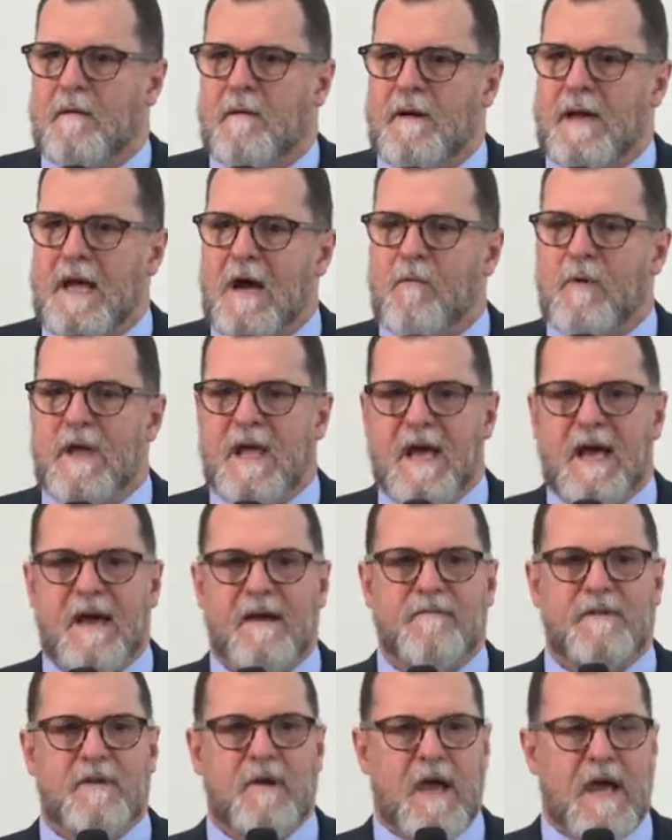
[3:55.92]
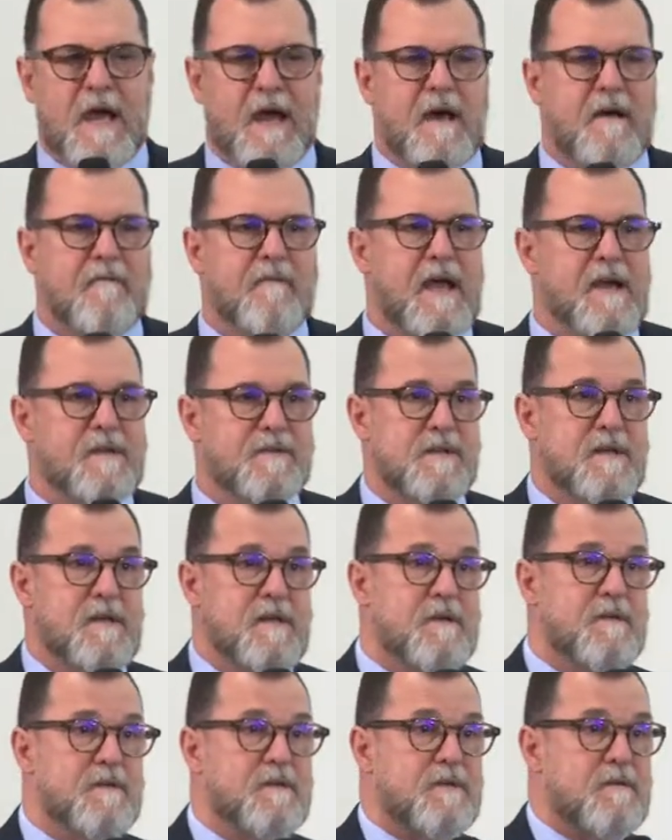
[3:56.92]
Now we have to have, as an
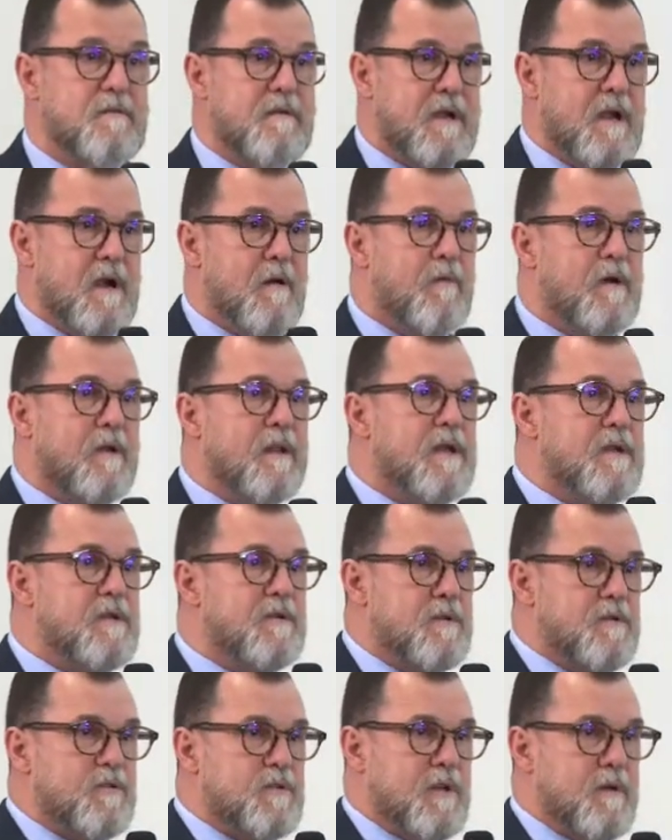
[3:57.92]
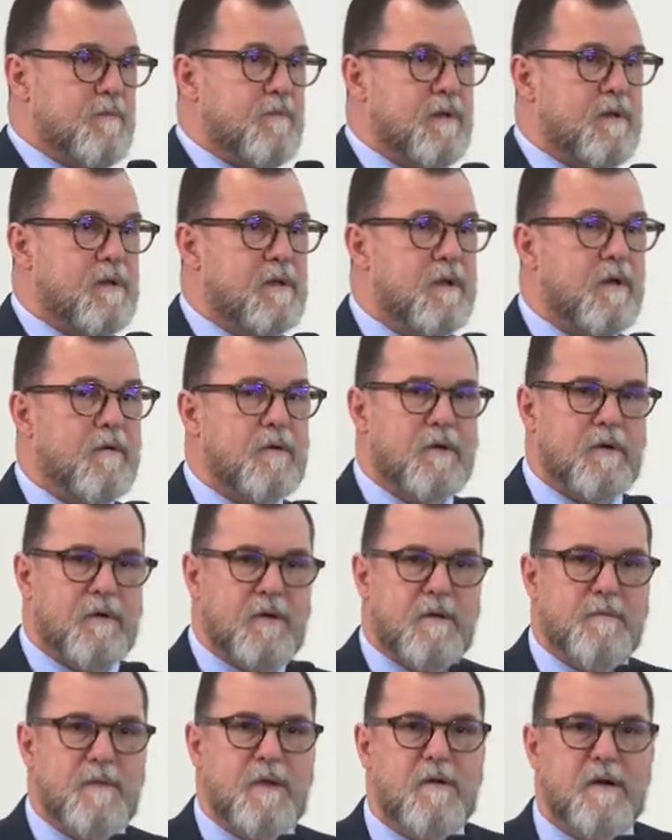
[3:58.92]
industry, a relationship with the local
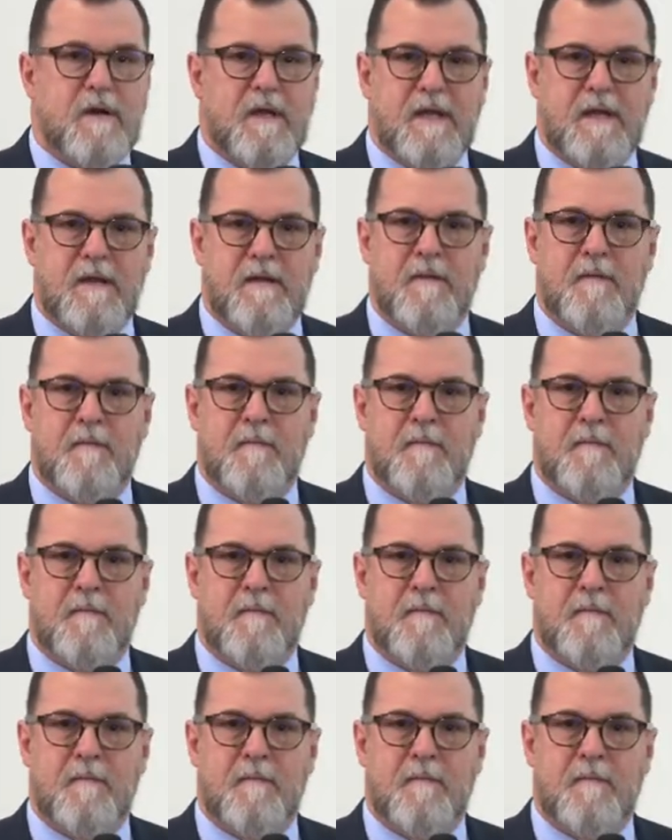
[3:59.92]
community.